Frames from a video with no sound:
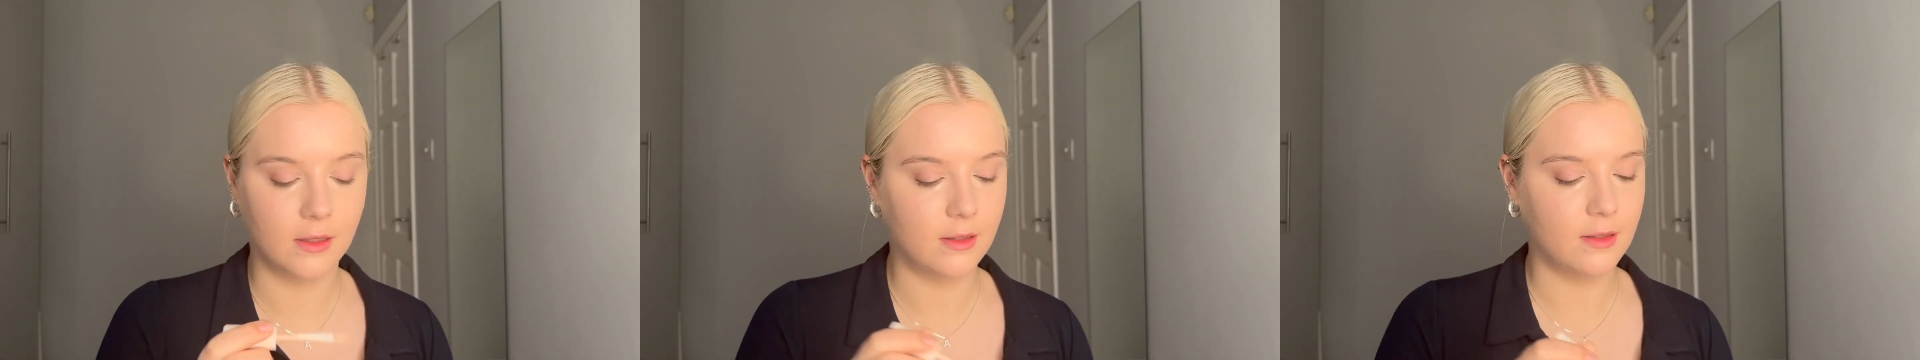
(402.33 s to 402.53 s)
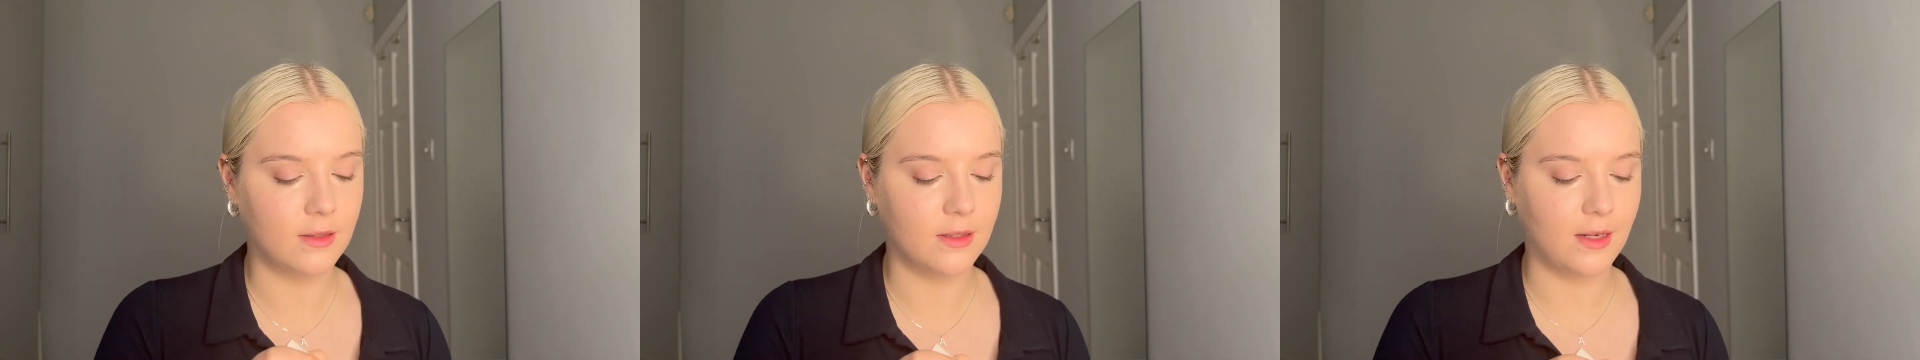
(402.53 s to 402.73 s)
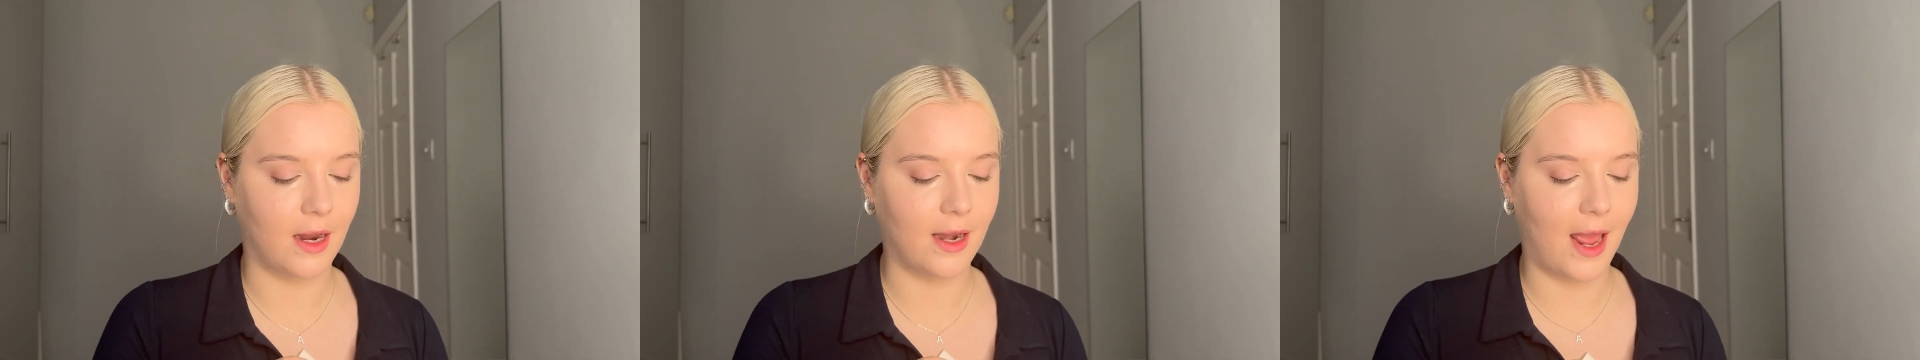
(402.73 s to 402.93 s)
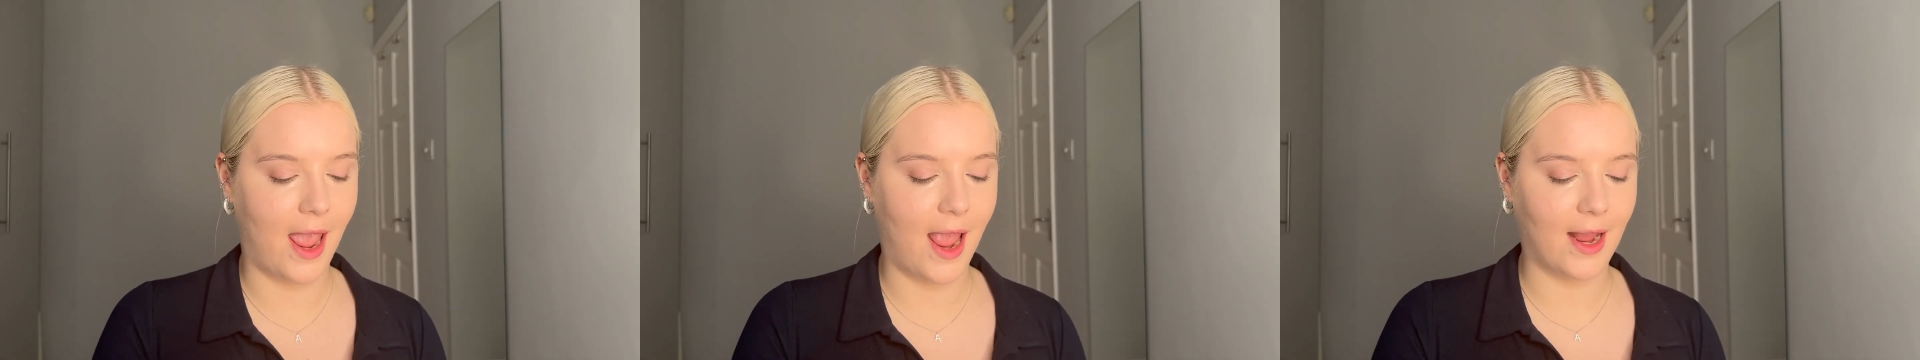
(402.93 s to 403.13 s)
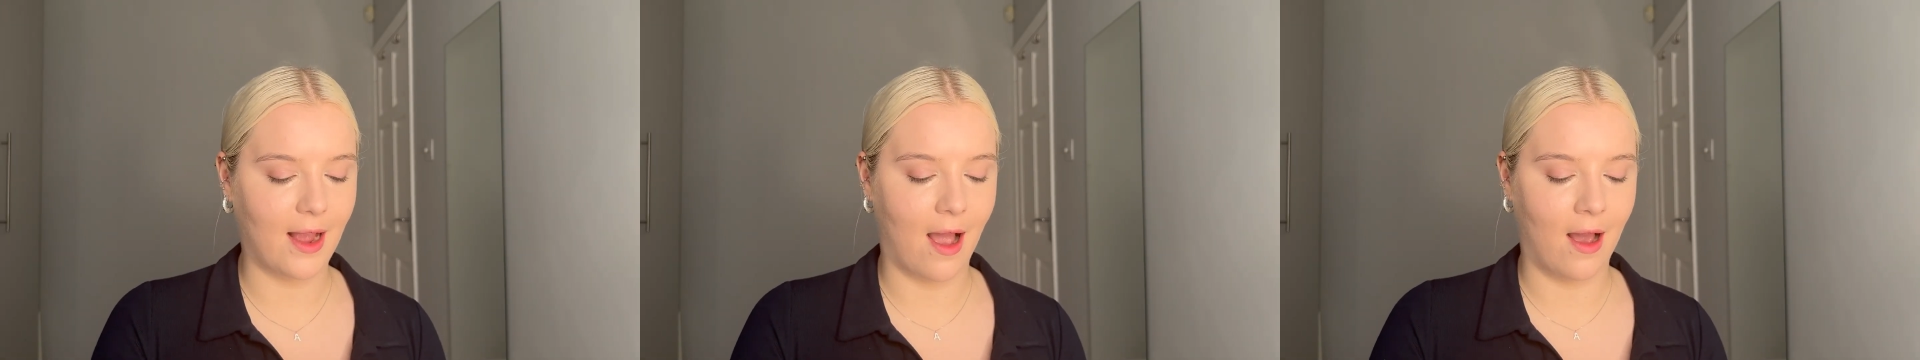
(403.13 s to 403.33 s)

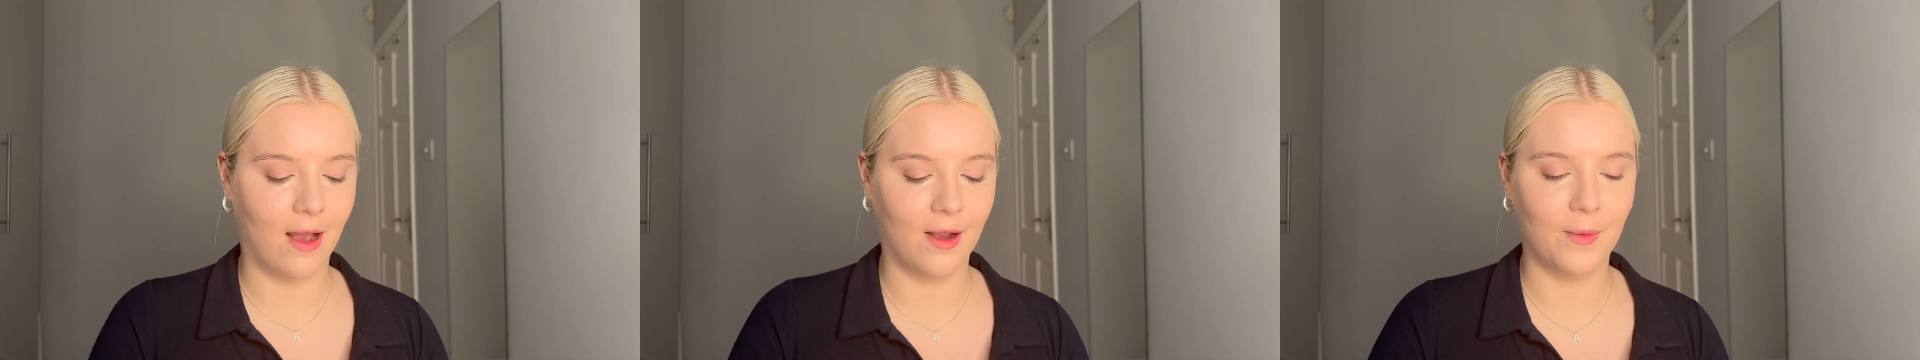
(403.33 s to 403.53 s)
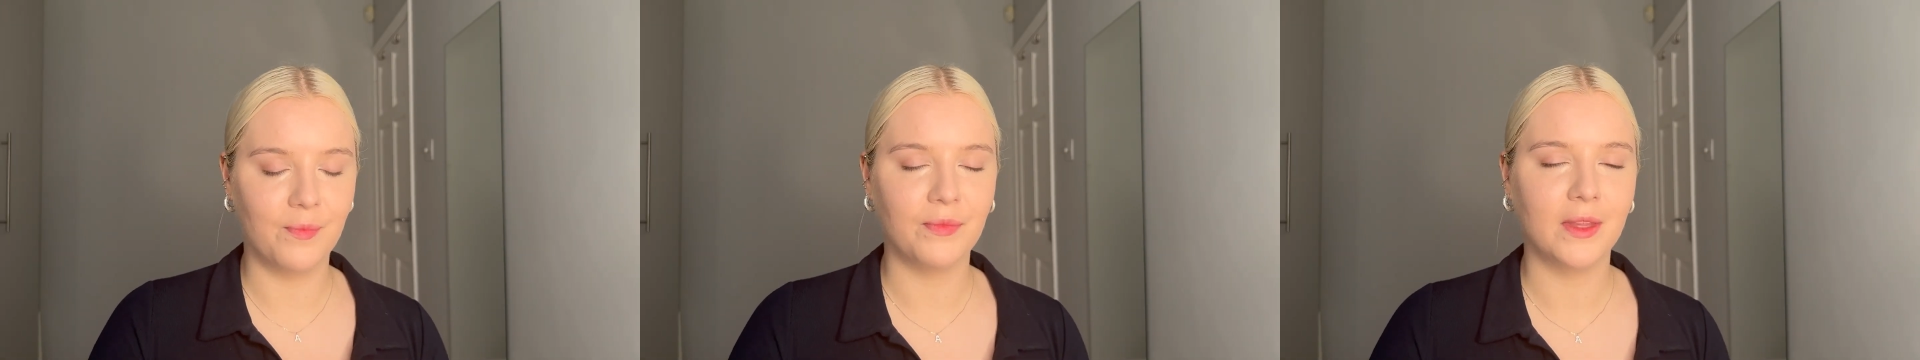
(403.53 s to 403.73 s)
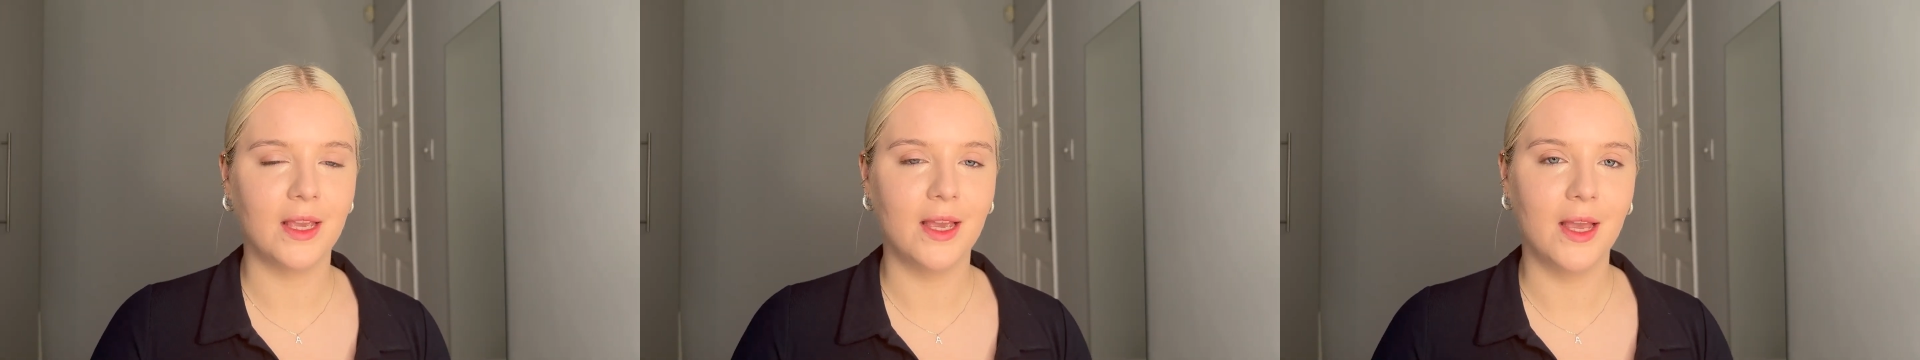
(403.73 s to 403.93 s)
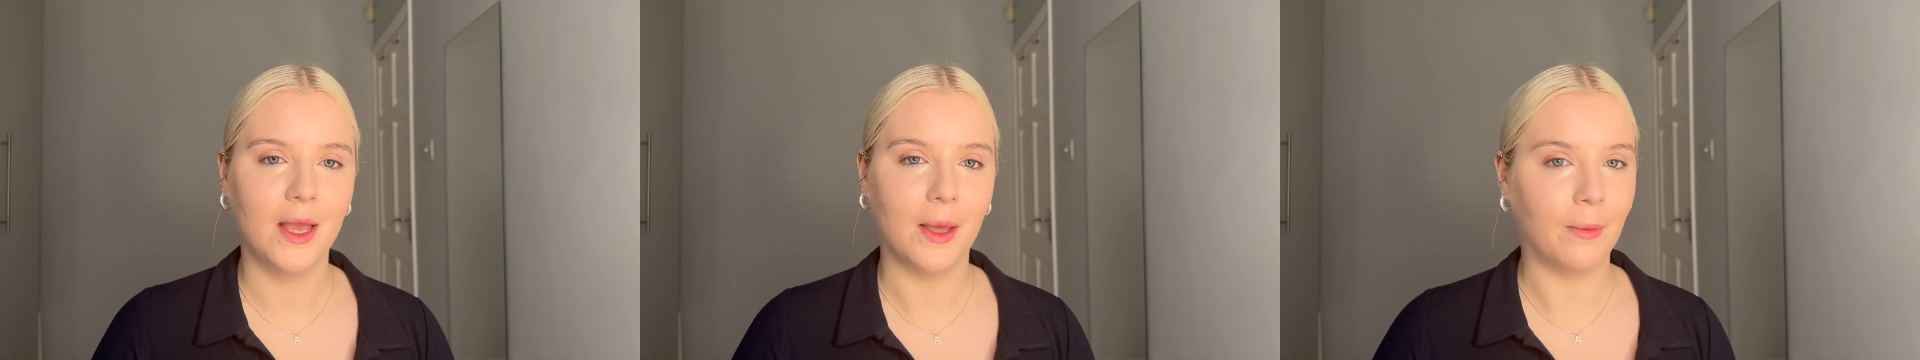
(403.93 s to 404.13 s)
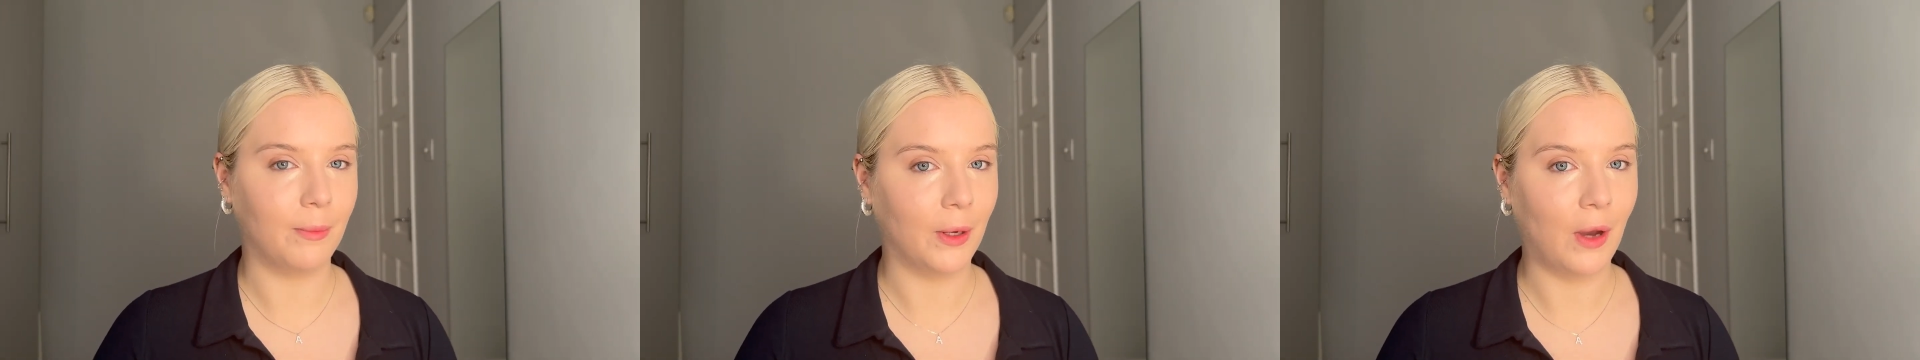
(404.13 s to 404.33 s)
Stunning.
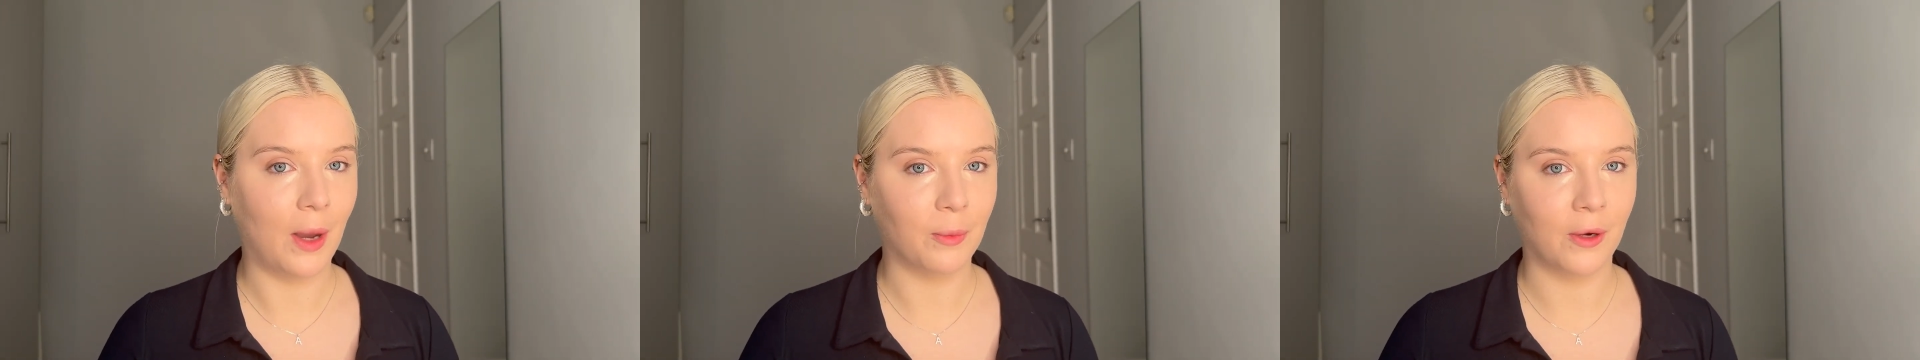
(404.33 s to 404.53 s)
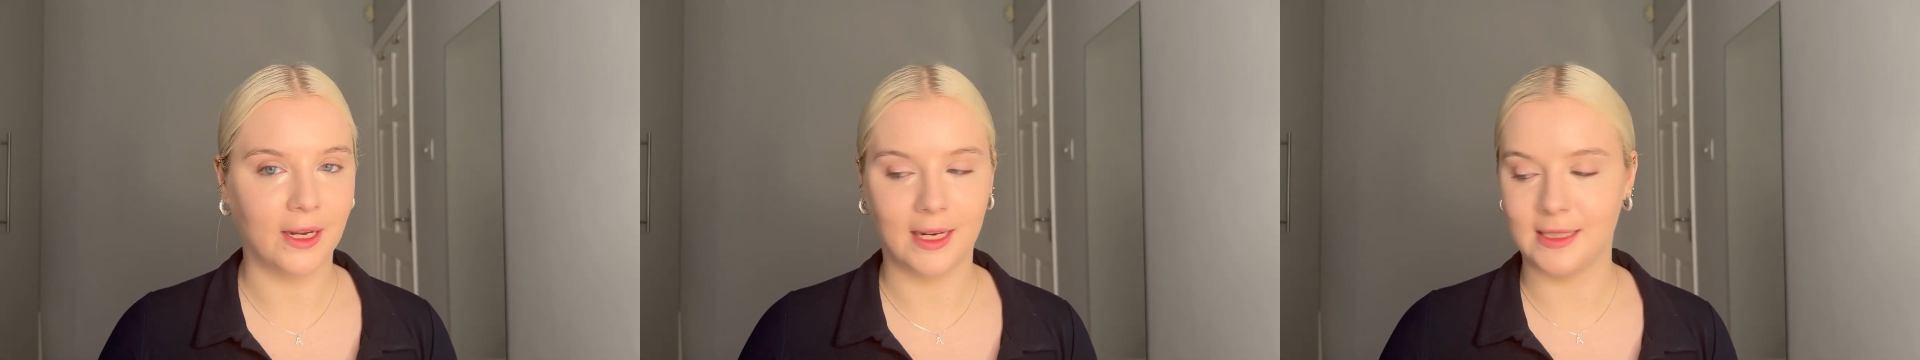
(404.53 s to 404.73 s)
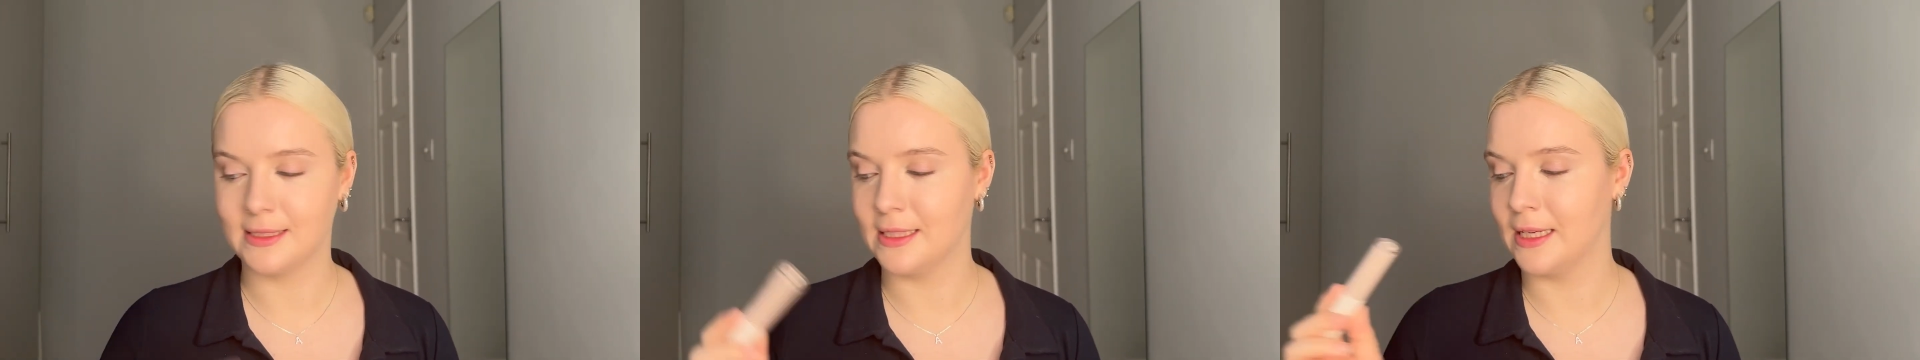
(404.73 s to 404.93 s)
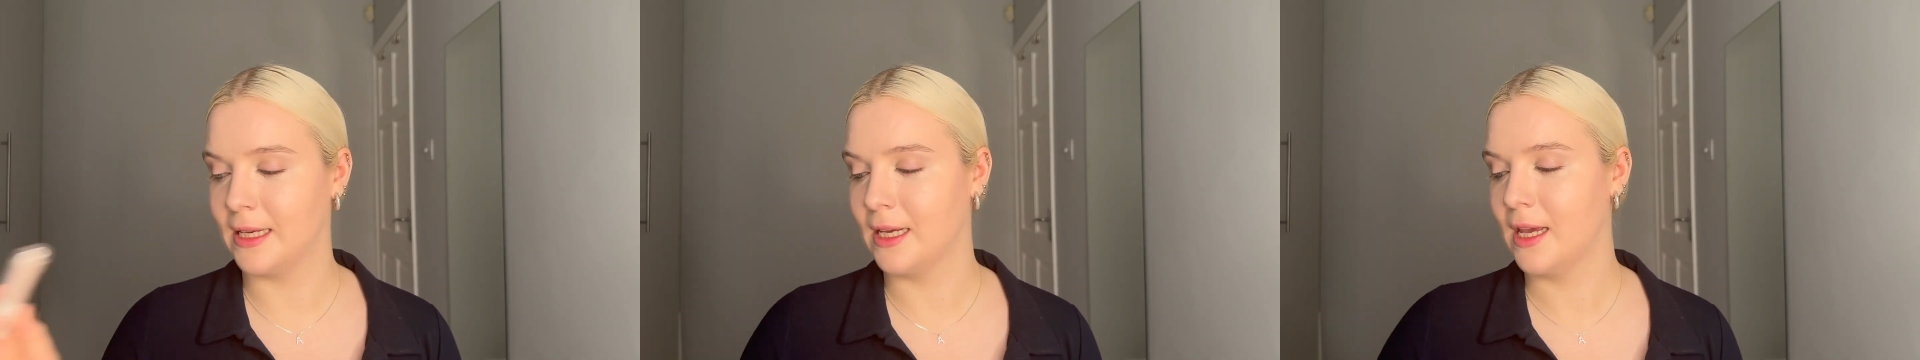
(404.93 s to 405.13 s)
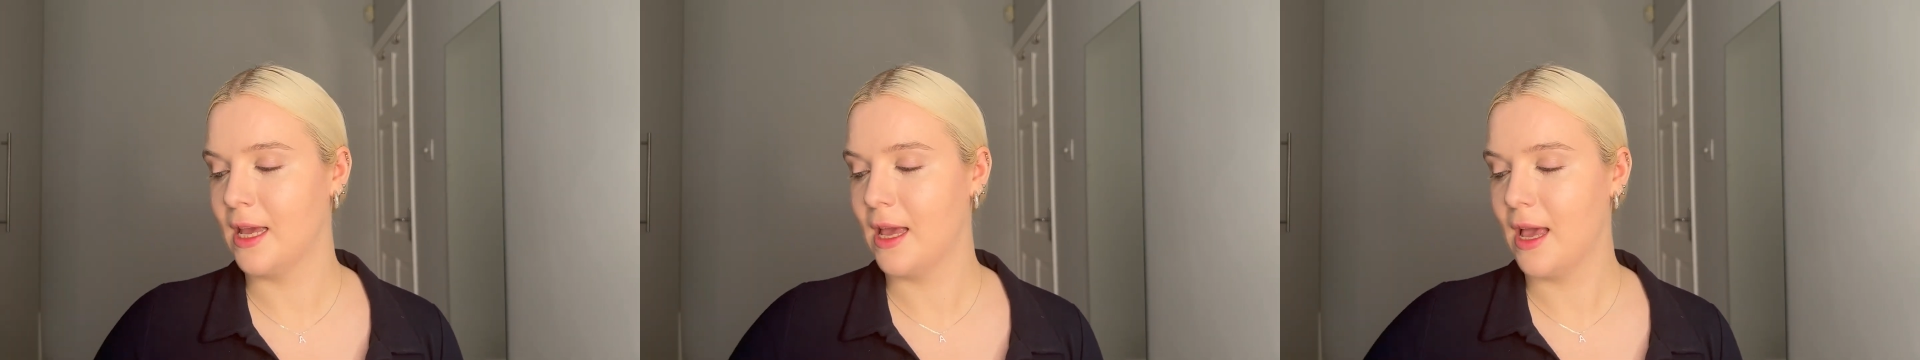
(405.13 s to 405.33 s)
It built up quite nicely